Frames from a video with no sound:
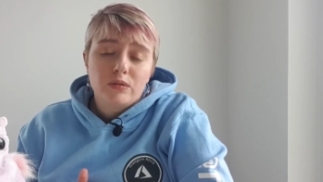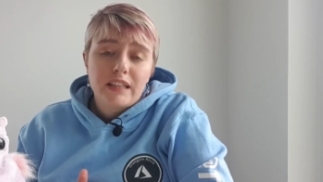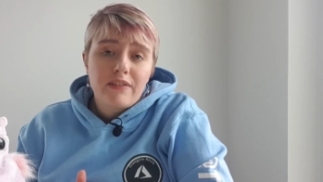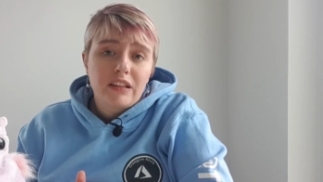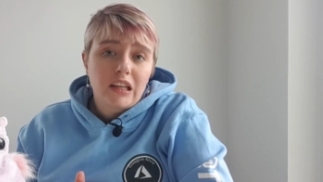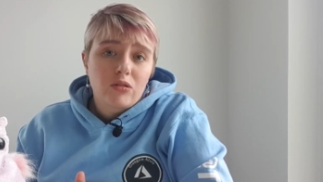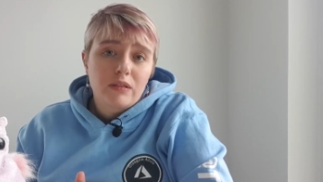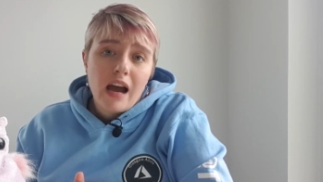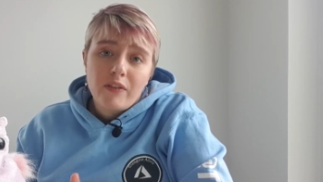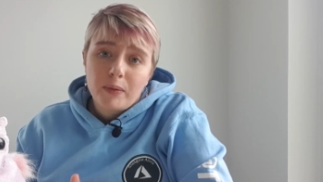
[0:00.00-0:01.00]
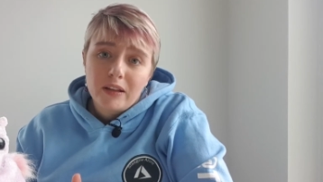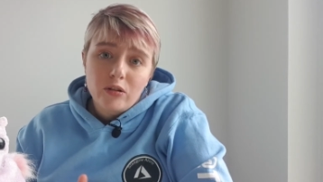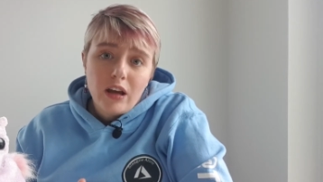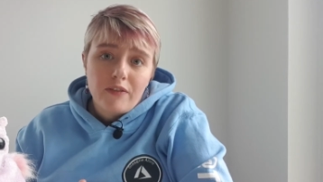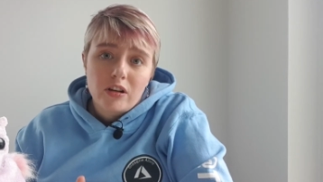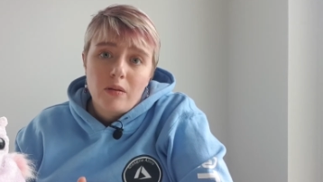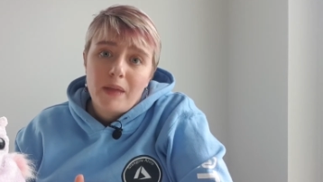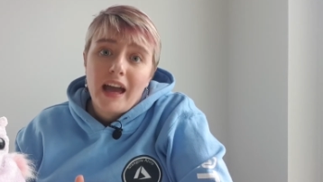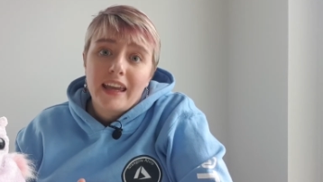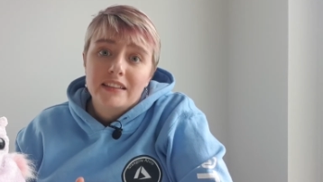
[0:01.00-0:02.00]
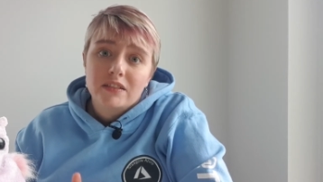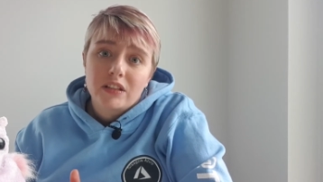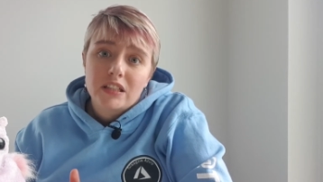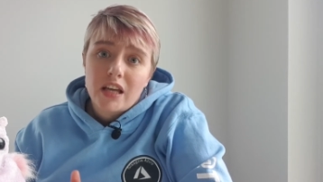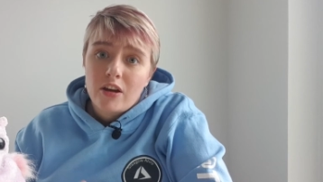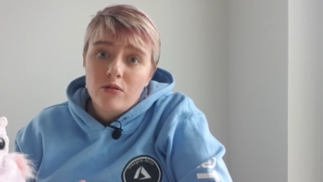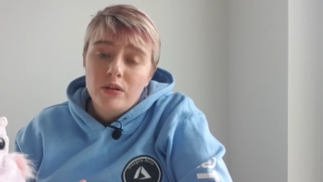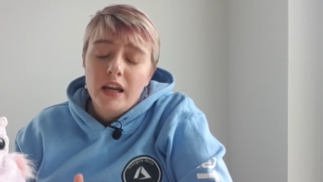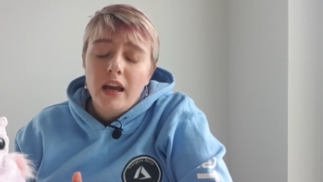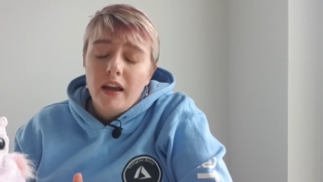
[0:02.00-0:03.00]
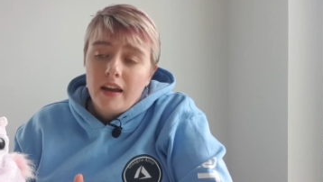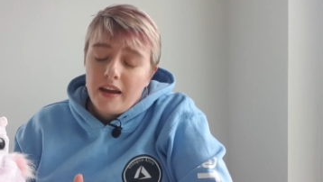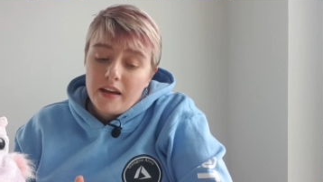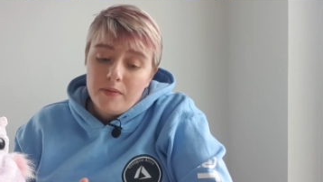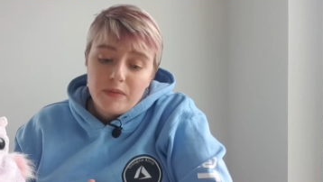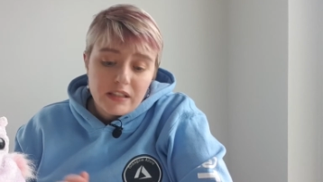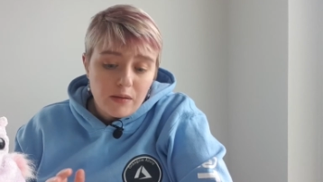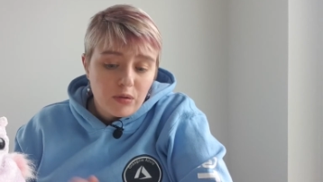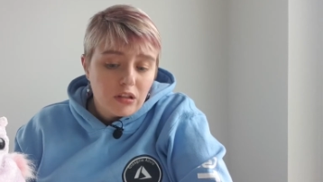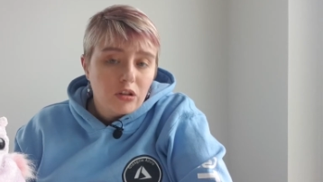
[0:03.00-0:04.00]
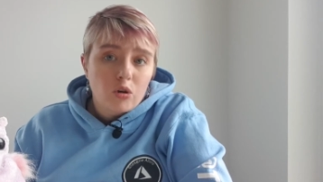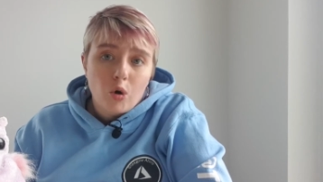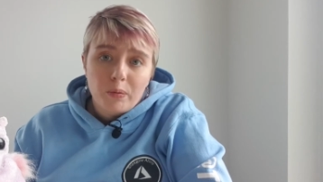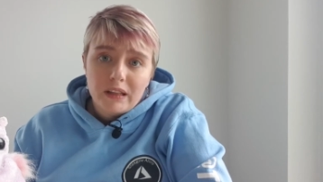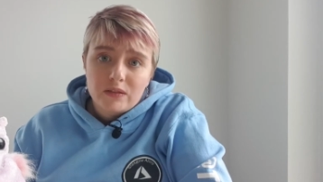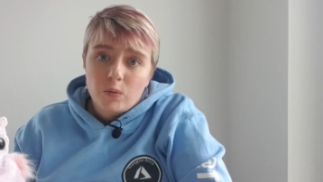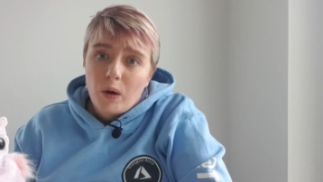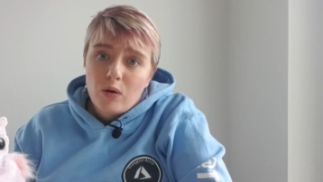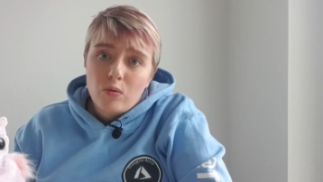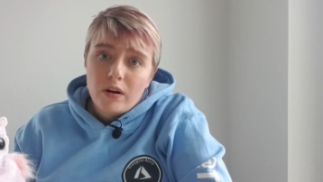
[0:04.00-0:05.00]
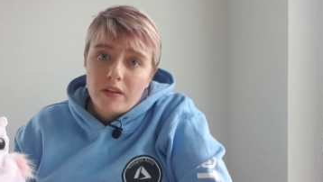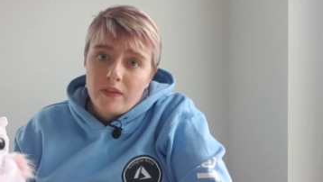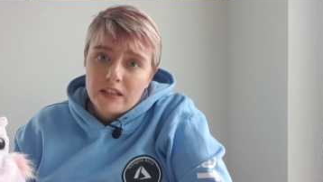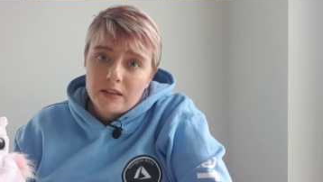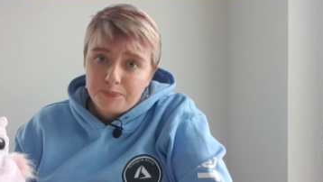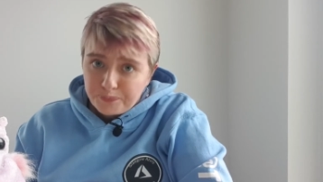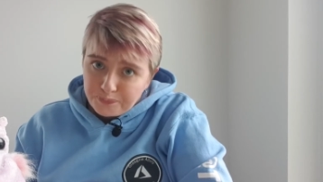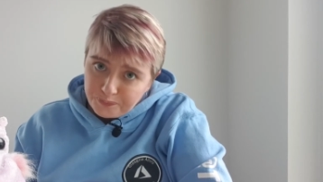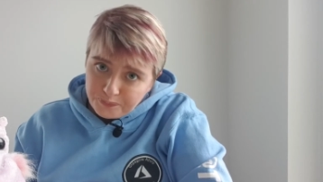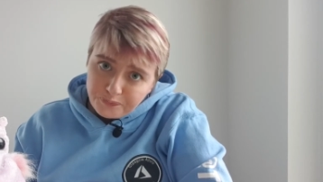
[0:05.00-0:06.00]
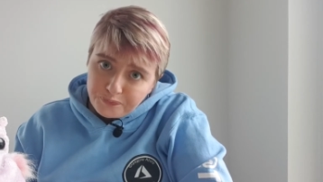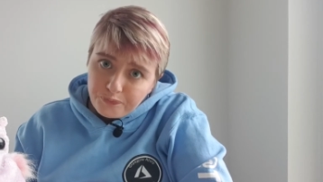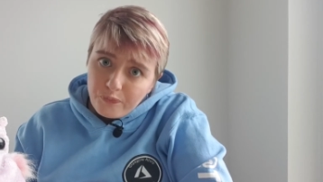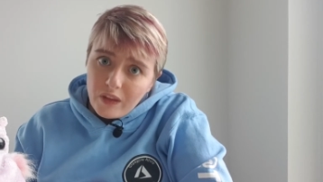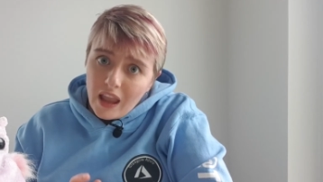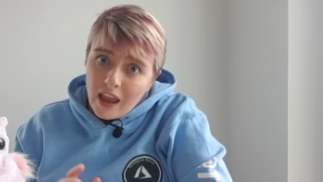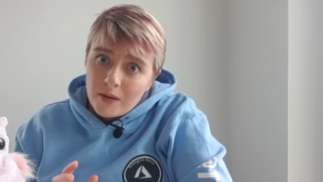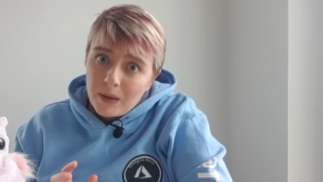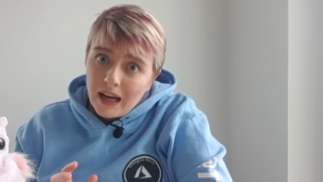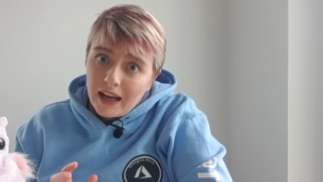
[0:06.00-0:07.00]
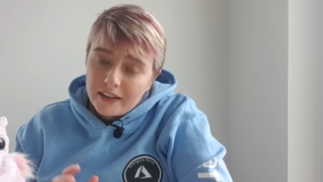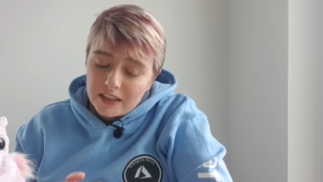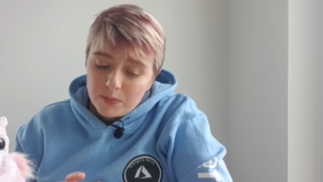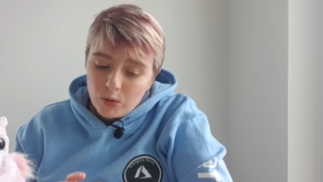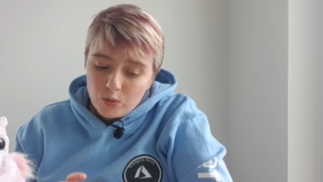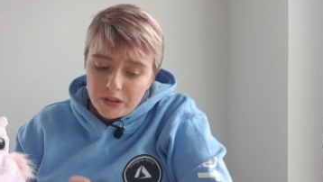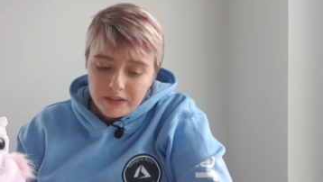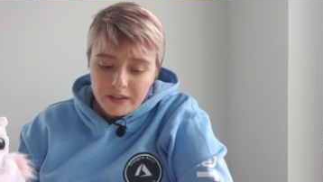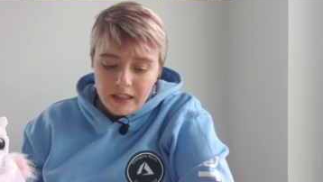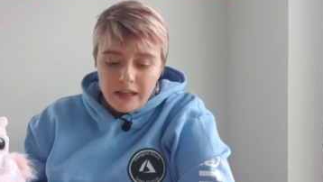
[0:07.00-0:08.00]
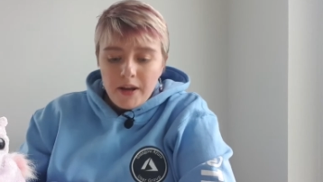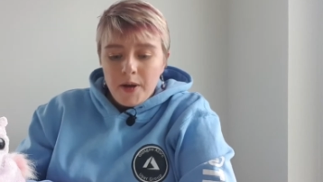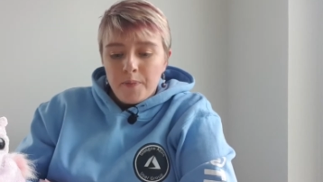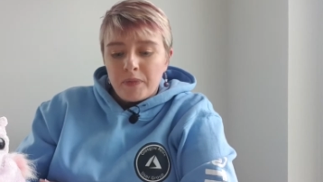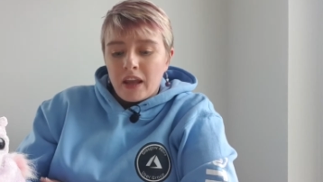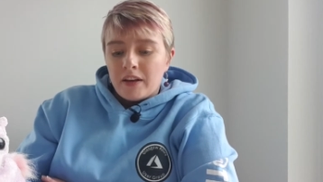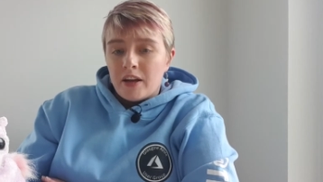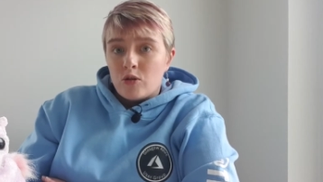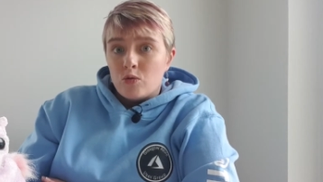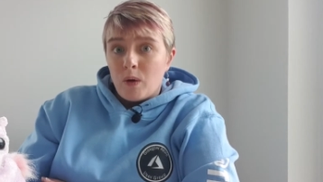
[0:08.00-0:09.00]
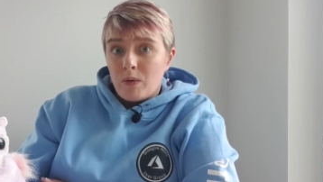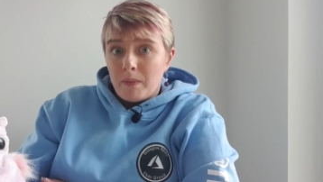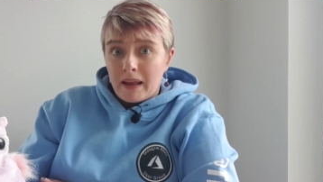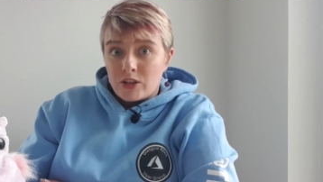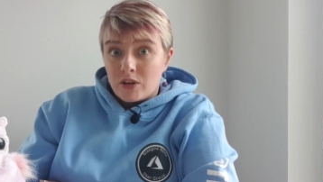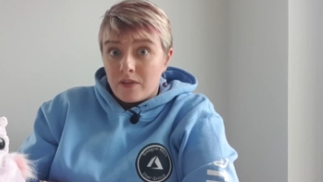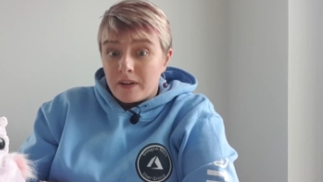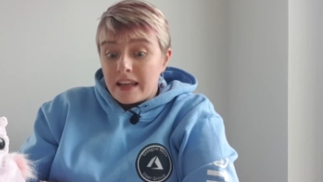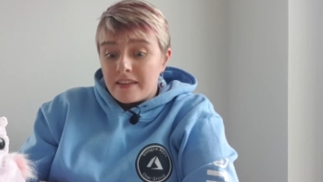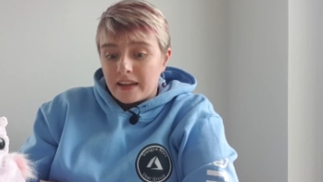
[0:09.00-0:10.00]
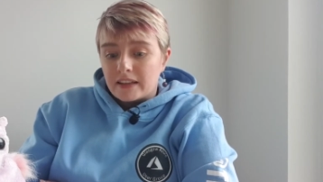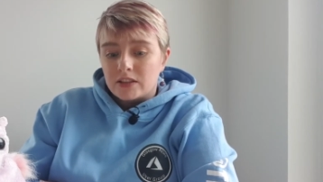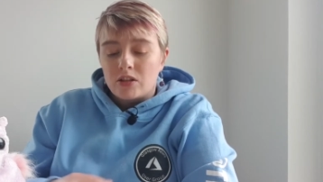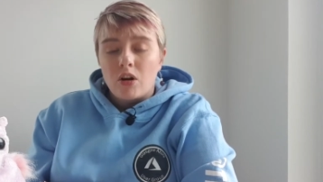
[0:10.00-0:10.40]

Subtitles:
definitely go and have a wee look if you're up that end of the town. Same with the Necropolis, well worth a visit and exploring. Now, while we mentioned free things,